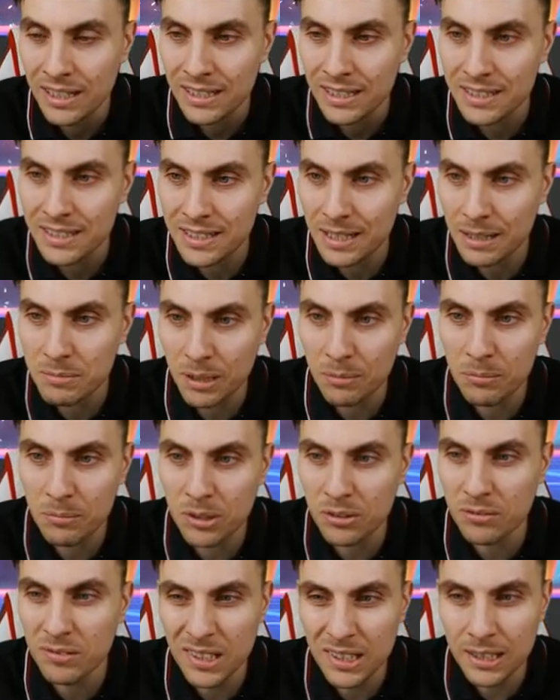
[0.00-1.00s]
same time, I'm
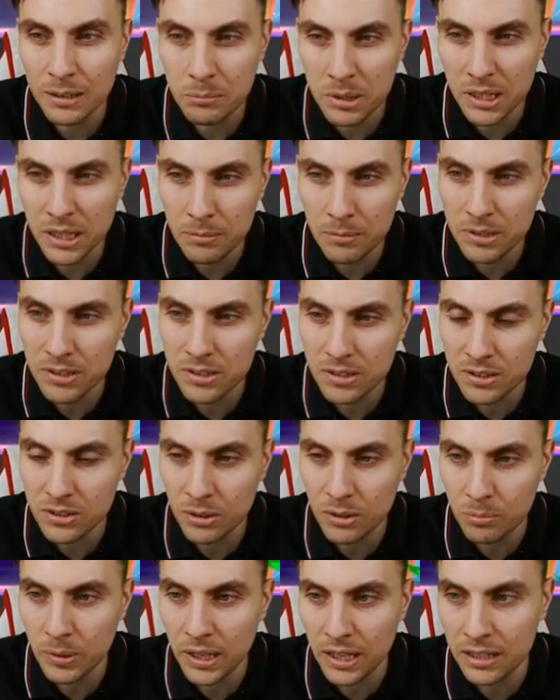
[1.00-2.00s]
not really going to be able to
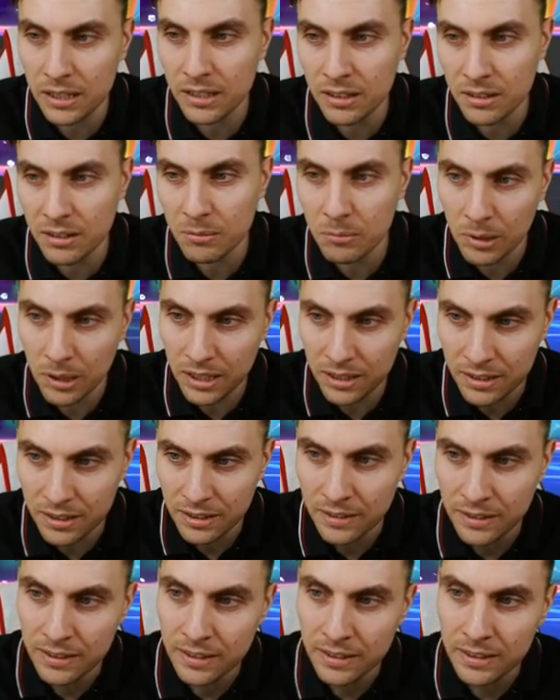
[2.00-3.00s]
stop it any other way.
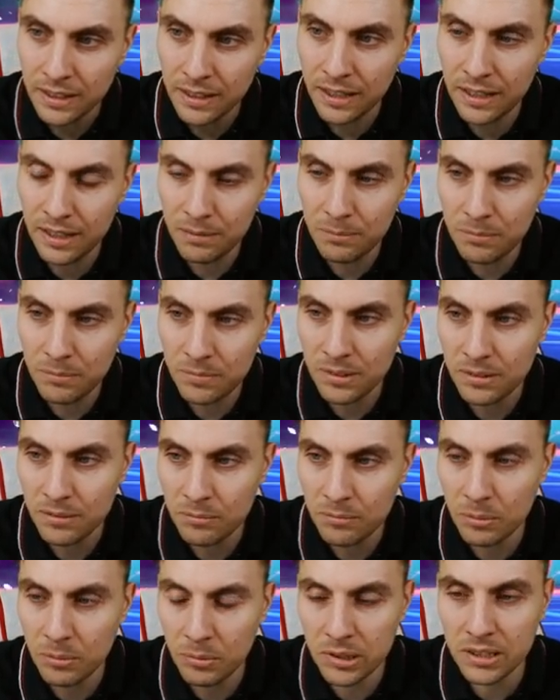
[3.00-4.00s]
Um,
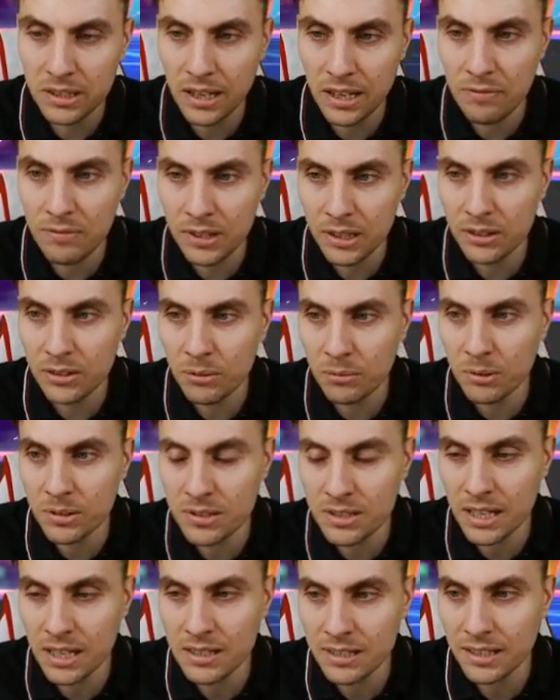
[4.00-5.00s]
but we definitely don't want
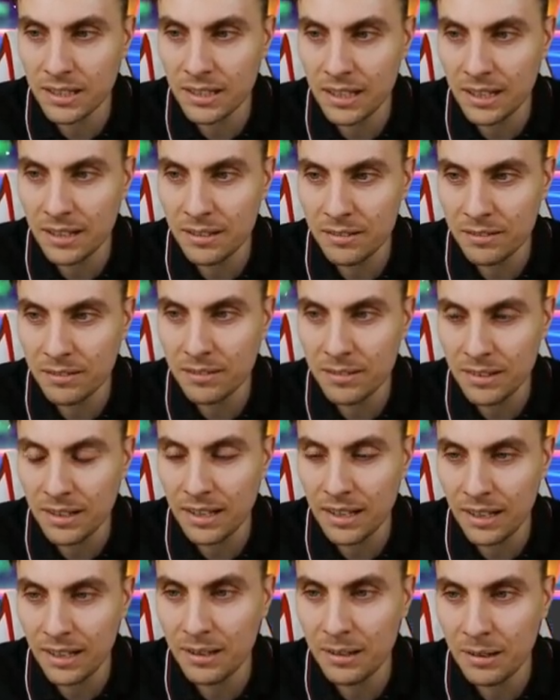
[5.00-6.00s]
Zacian getting
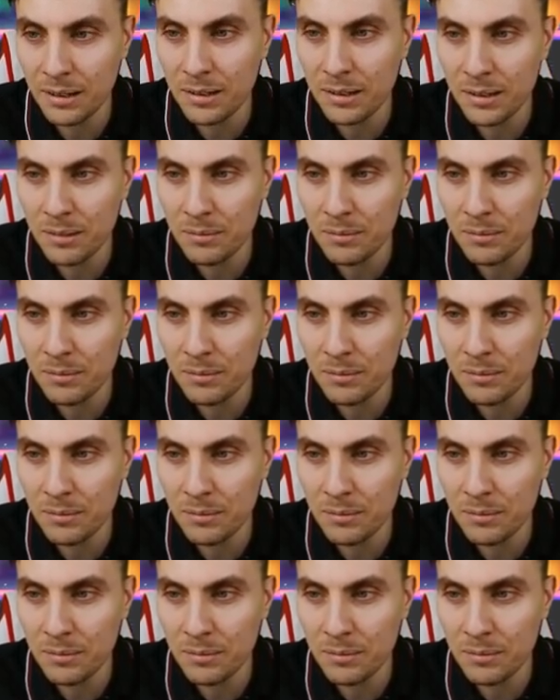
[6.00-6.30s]
uh,